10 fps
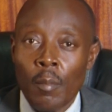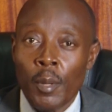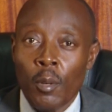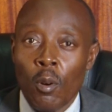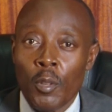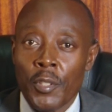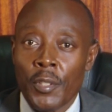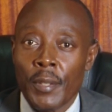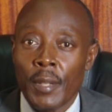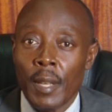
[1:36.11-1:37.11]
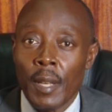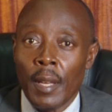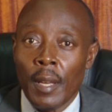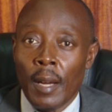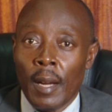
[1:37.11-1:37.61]
because
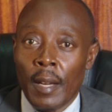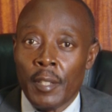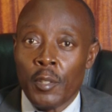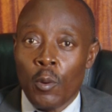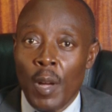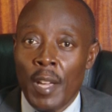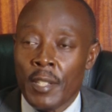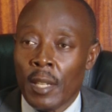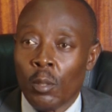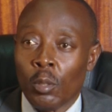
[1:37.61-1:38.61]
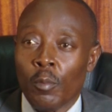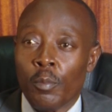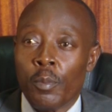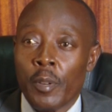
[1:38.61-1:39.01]
it requires a lot of